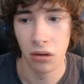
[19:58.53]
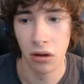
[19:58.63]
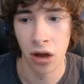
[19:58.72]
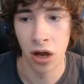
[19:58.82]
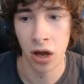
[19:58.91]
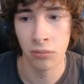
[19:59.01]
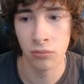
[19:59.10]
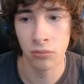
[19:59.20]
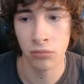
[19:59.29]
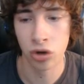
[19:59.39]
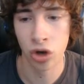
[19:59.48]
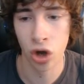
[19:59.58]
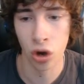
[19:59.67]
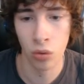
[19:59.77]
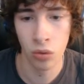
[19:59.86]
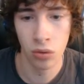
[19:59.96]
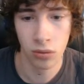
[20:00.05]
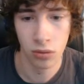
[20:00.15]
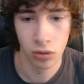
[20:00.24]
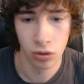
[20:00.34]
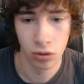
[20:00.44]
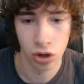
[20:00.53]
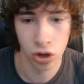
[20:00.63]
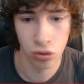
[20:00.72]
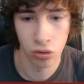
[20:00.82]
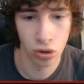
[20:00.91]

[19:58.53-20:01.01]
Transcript: Um, no. No, no,